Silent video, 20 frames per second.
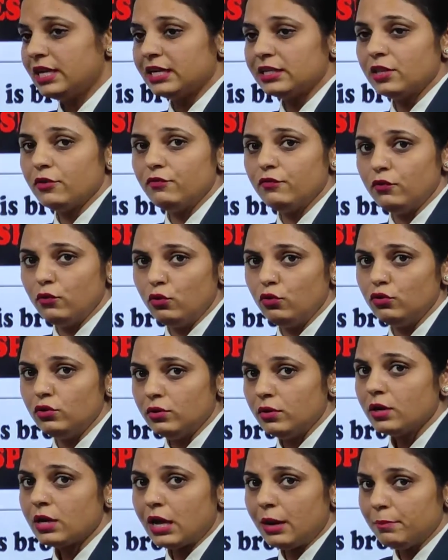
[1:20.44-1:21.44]
that the food
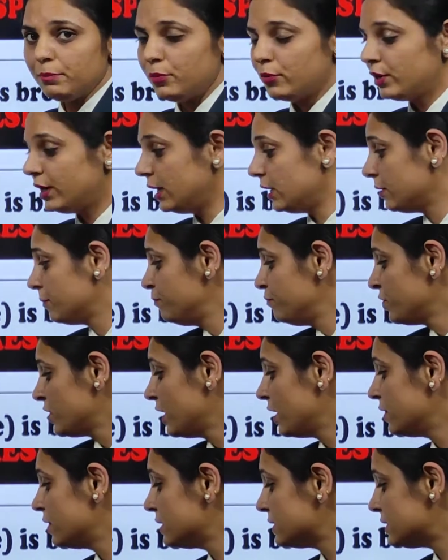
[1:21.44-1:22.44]
component
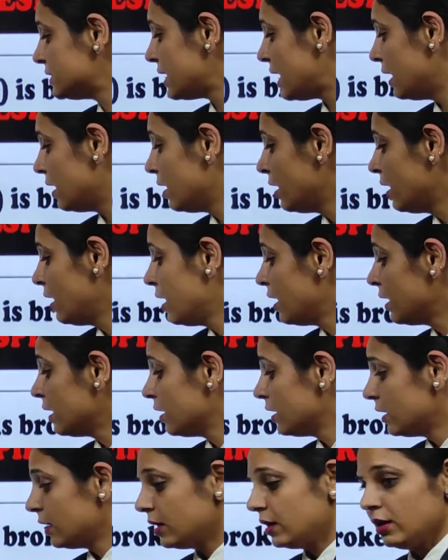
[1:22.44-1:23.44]
in the cell.
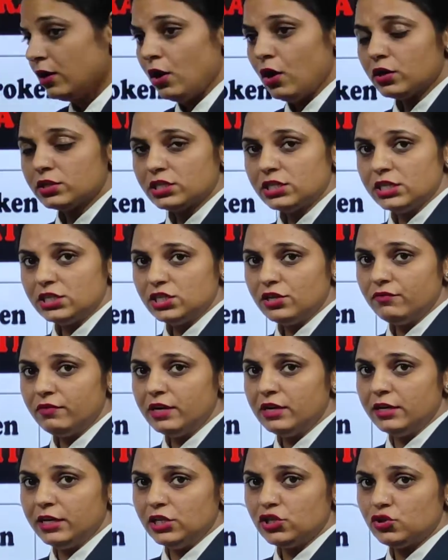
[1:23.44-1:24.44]
Oxygen
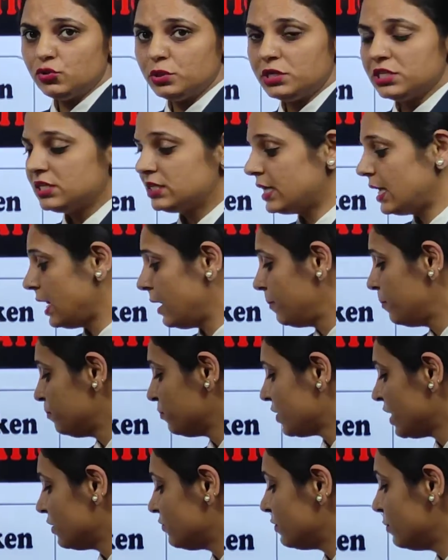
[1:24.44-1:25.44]
will reach to the cell,
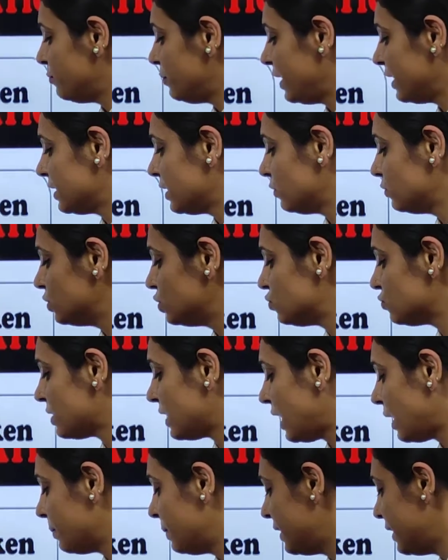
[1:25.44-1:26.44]
it will break down into
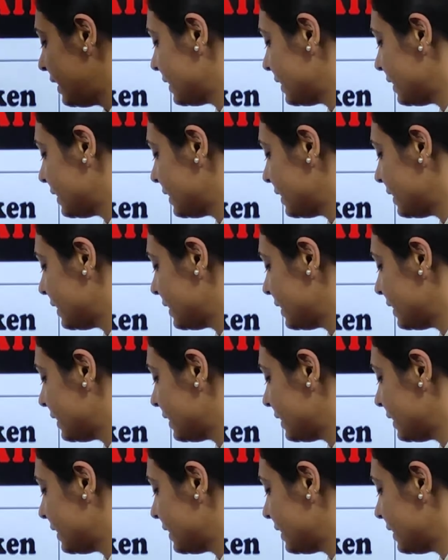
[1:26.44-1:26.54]
carbon